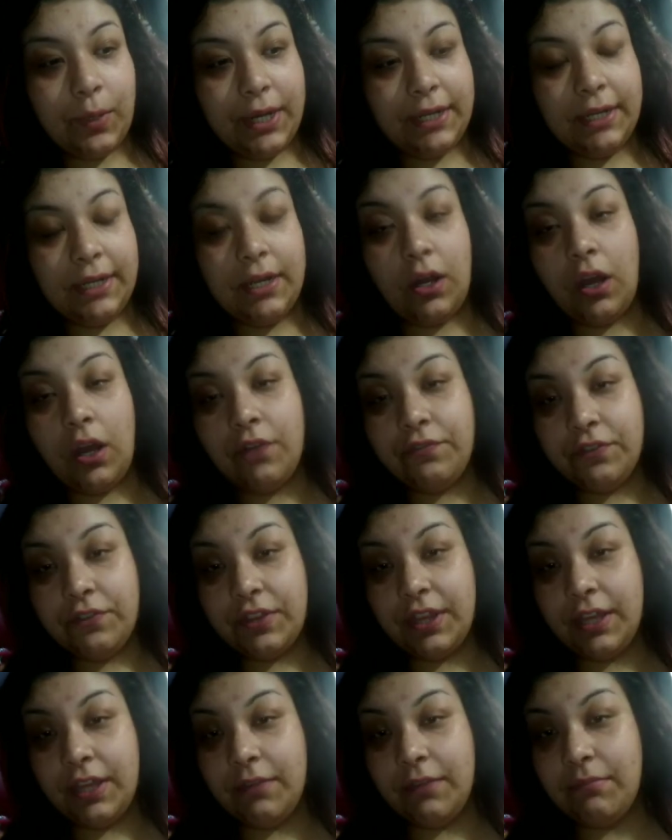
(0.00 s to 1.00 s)
pregnant off
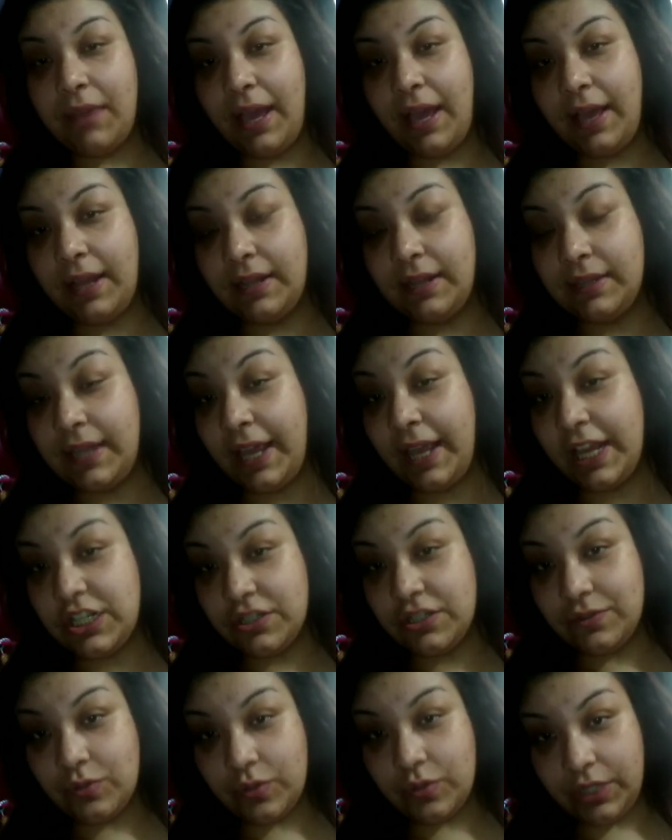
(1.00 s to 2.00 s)
of them at the age
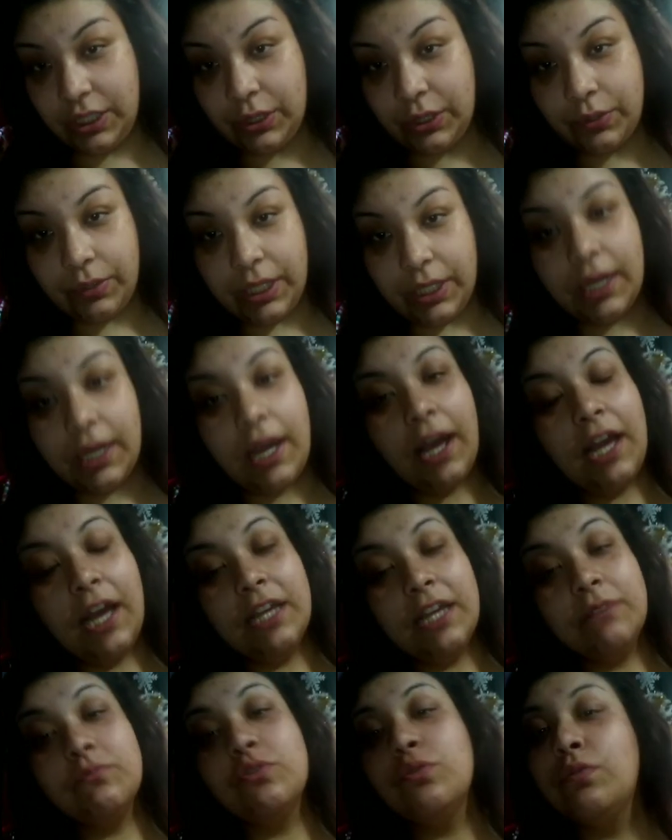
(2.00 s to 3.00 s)
of 23. I
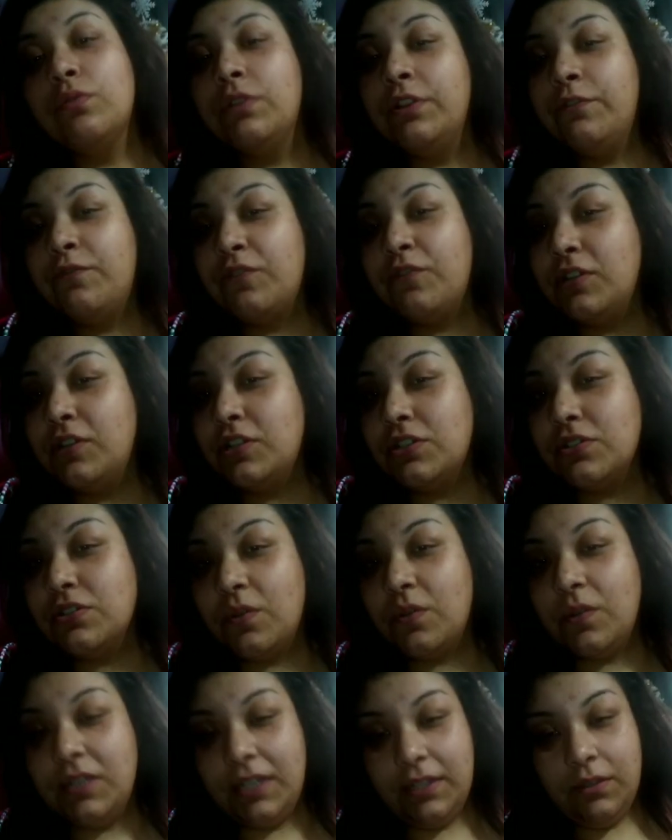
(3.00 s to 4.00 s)
am 24 years
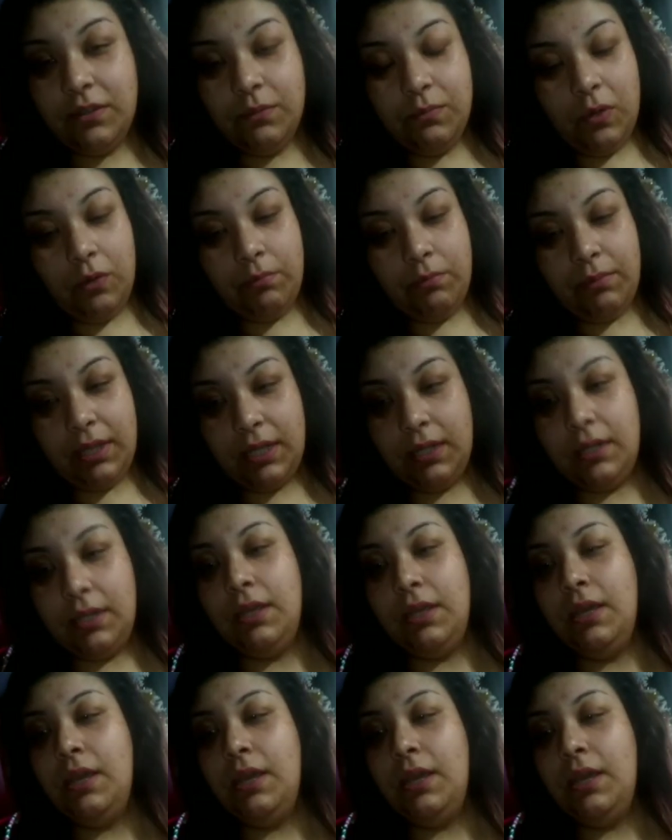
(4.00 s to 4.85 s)
old at the moment.